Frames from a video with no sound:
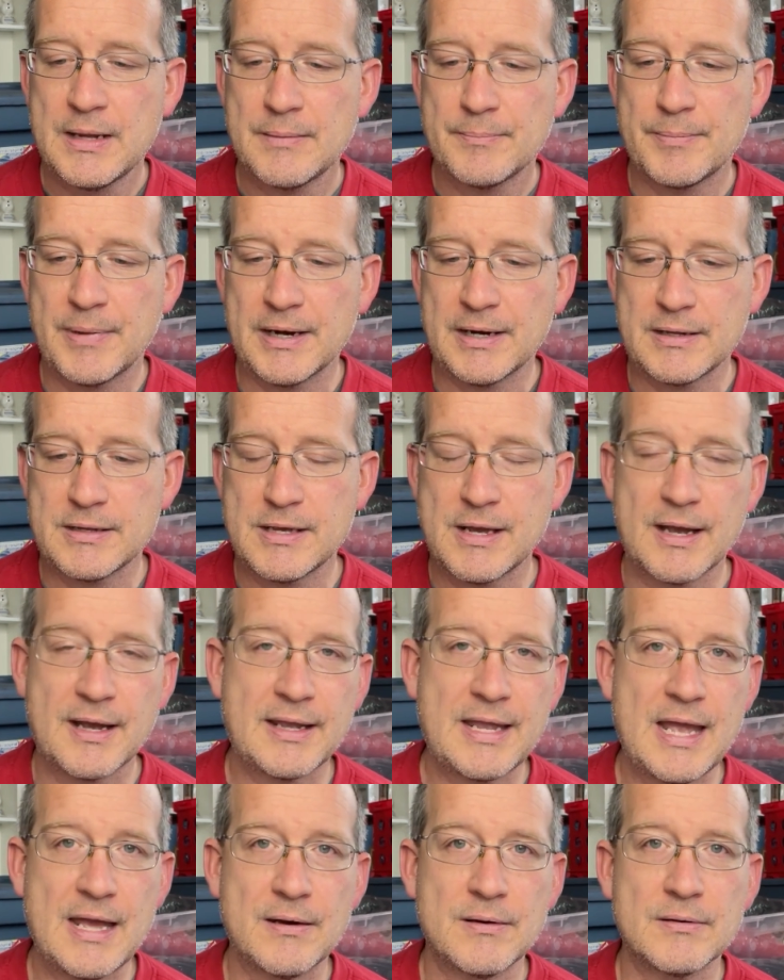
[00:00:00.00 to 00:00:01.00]
But
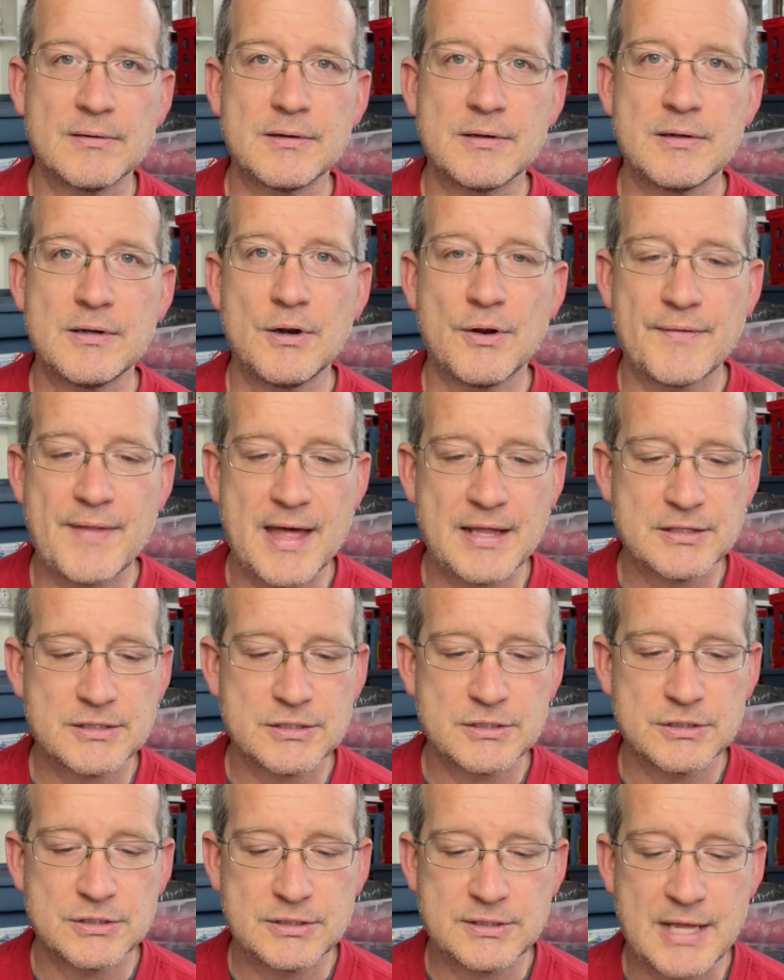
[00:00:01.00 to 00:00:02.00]
again,
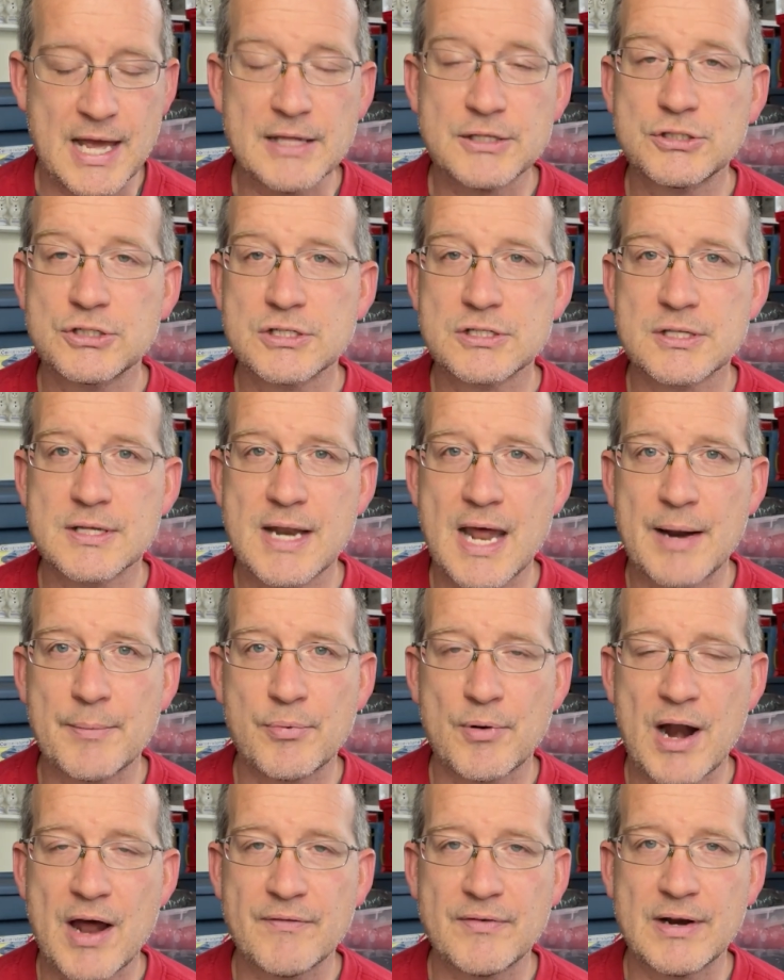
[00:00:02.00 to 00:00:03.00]
that's just the net
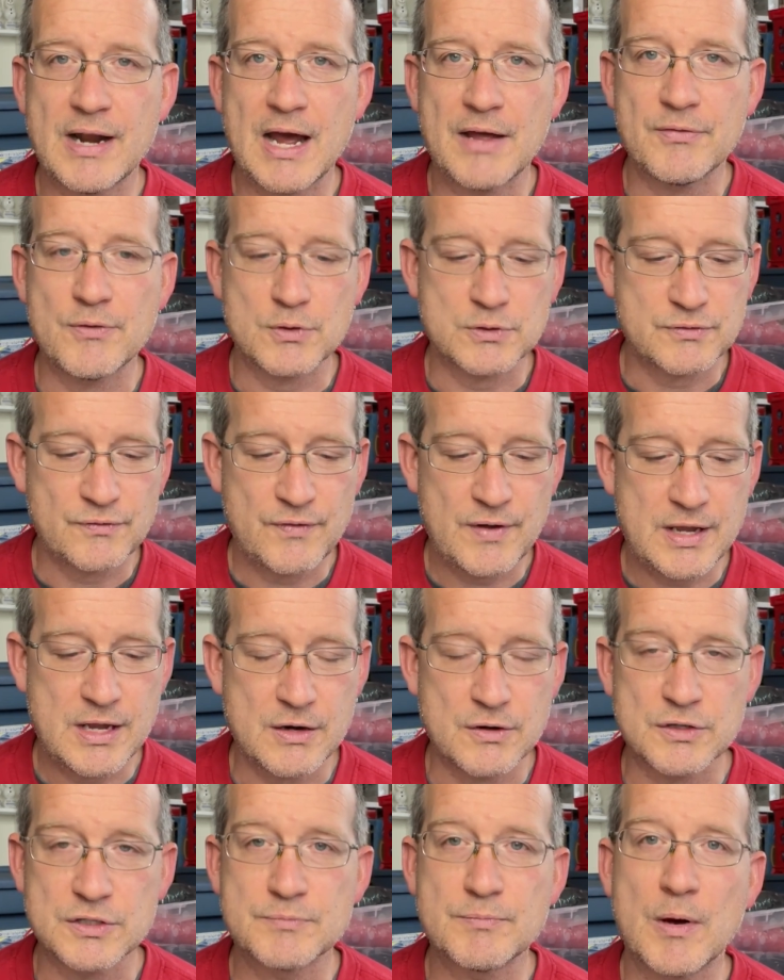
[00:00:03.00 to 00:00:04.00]
profit on those
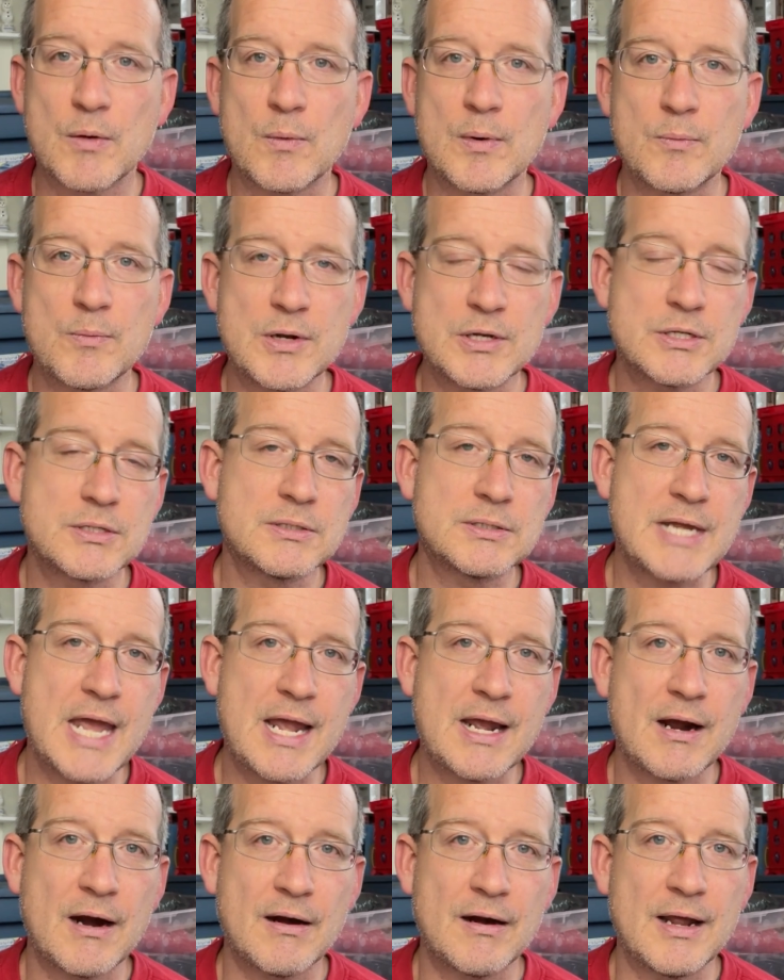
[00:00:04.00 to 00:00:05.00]
figures. But when we
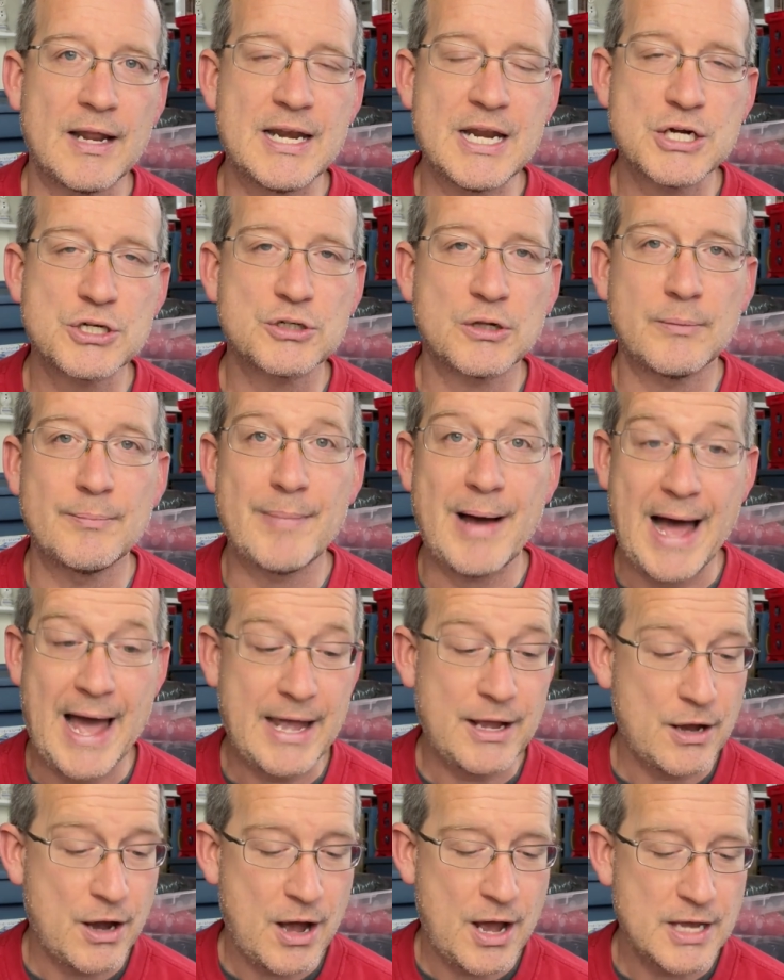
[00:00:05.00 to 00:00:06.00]
take our initial
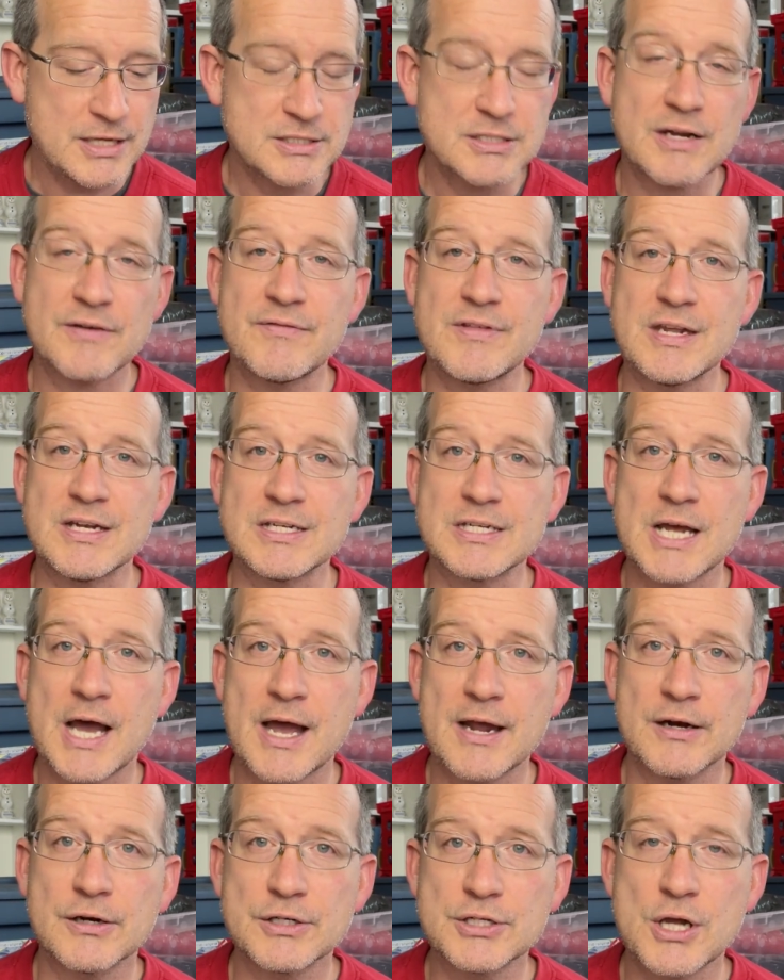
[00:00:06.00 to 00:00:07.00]
buy cost of the
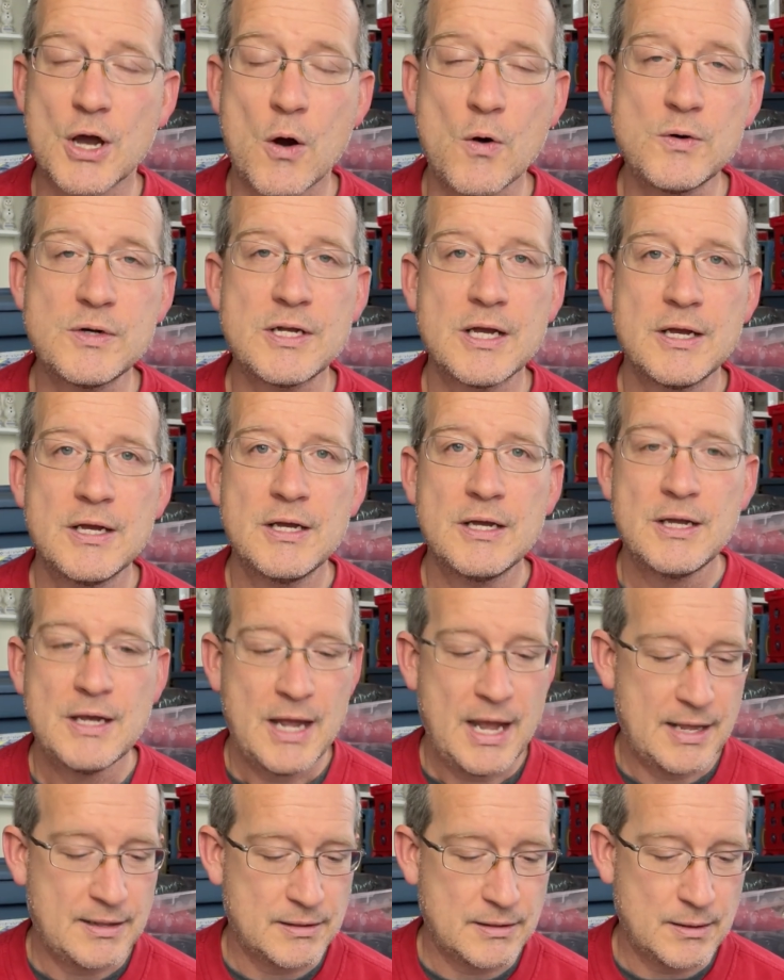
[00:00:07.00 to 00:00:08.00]
entire tote,
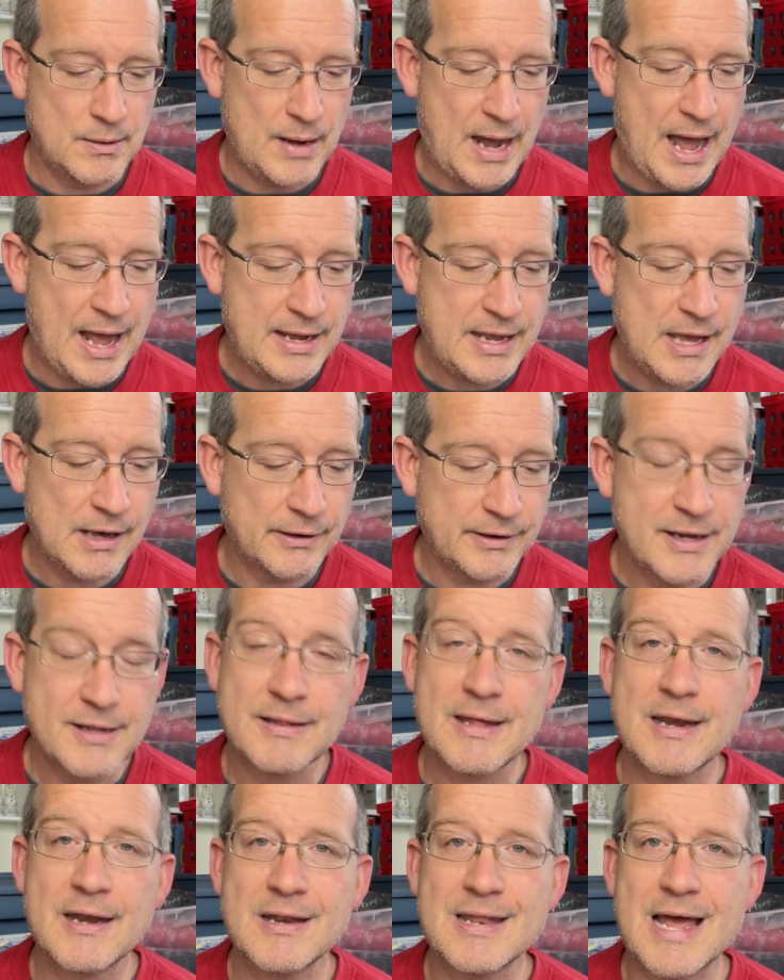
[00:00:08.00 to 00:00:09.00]
and I
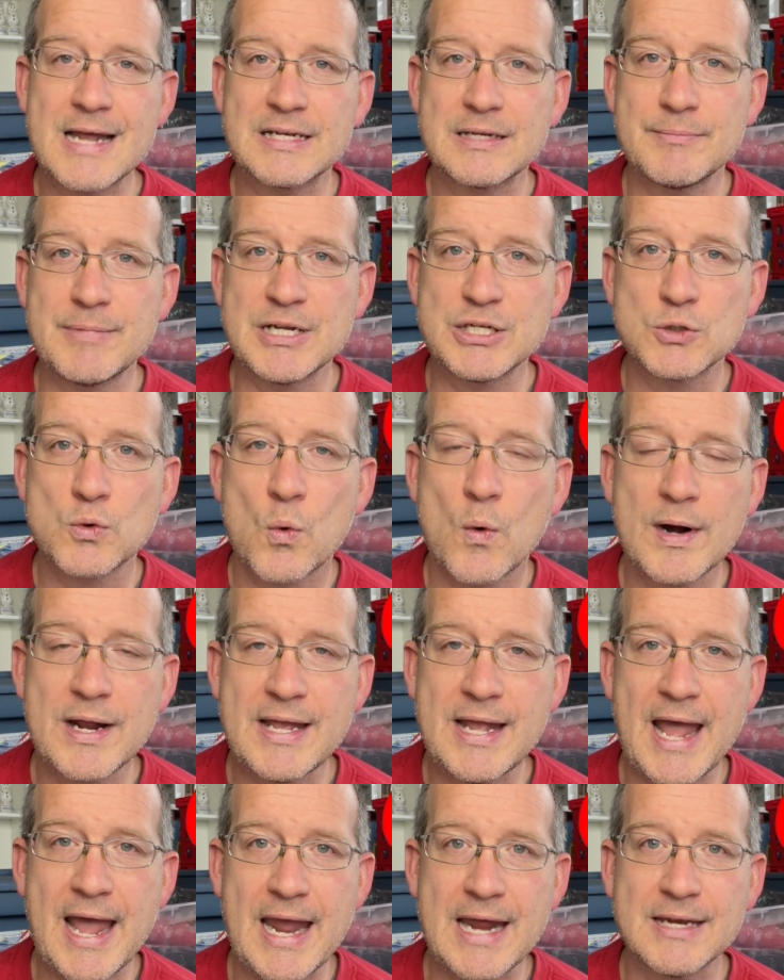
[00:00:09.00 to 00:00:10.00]
calculated that to be
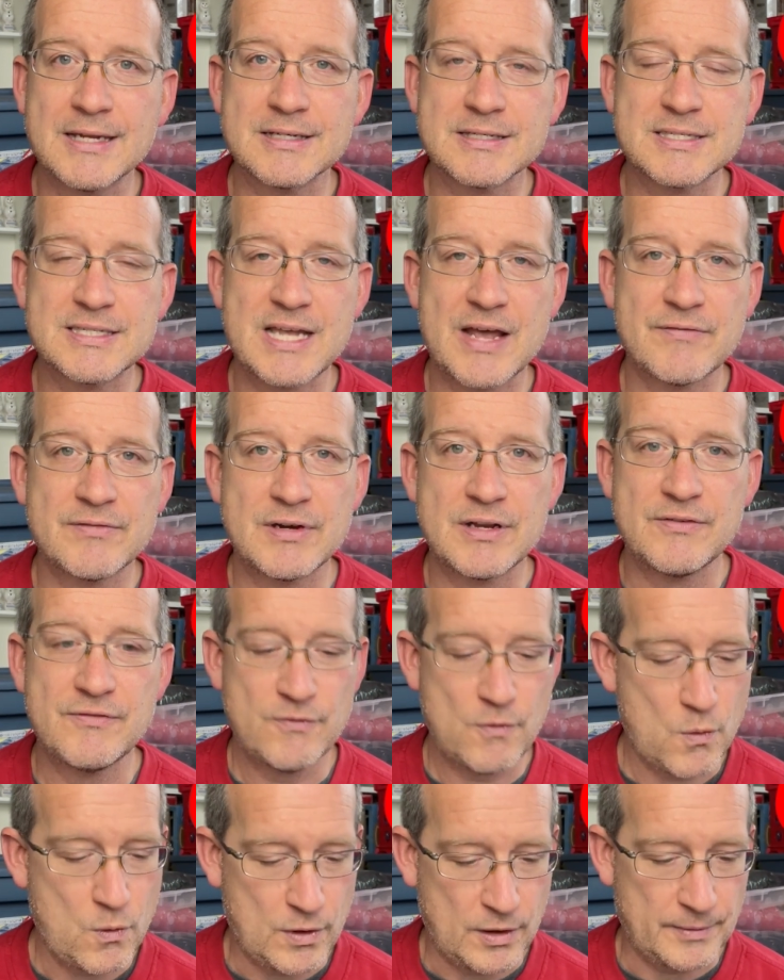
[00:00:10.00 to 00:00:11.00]

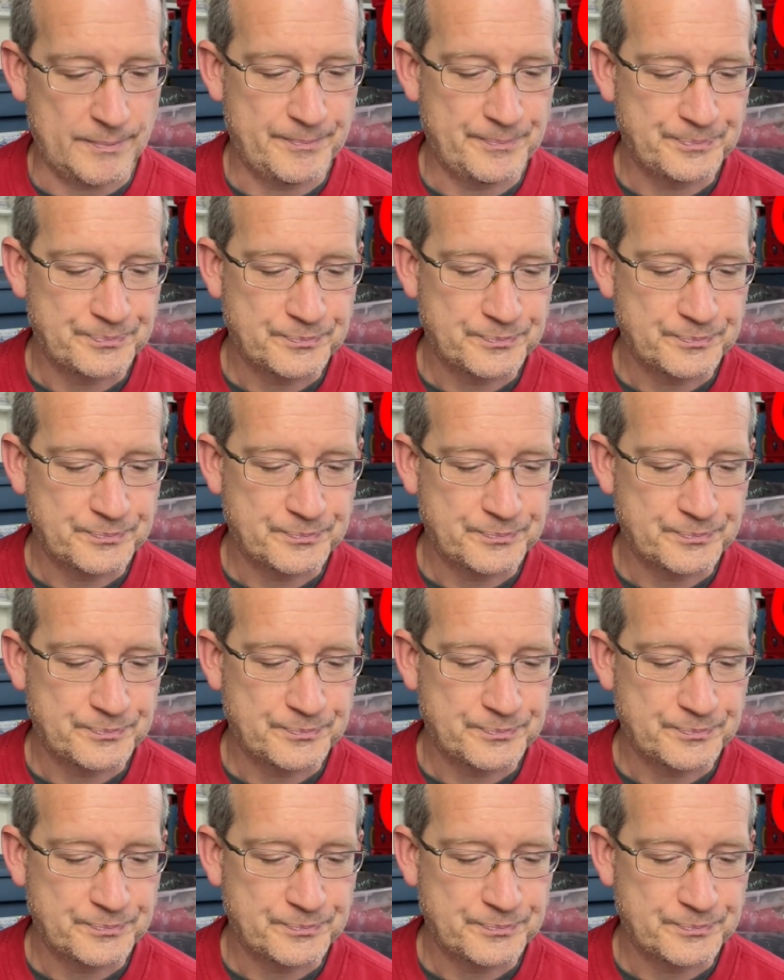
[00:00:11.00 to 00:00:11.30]
$28.74.